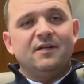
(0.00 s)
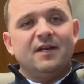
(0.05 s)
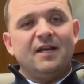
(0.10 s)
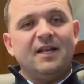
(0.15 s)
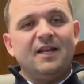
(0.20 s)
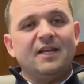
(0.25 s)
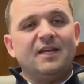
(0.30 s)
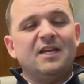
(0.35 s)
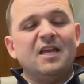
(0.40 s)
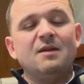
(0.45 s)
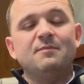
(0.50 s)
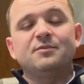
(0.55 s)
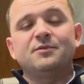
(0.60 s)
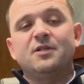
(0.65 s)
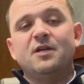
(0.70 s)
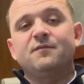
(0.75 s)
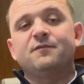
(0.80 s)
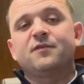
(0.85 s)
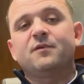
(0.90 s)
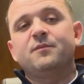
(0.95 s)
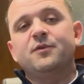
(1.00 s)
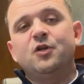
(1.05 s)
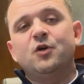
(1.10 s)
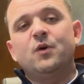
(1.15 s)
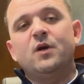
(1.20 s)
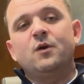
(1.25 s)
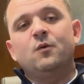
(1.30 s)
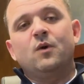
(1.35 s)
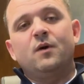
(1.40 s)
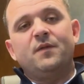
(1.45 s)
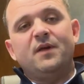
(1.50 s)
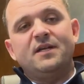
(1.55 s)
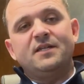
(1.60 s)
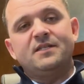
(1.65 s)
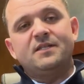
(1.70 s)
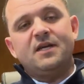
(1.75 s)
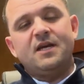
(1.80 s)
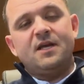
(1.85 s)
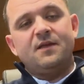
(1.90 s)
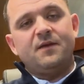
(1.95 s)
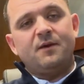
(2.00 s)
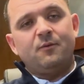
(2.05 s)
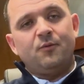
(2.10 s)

and it keeps them from doing what they say they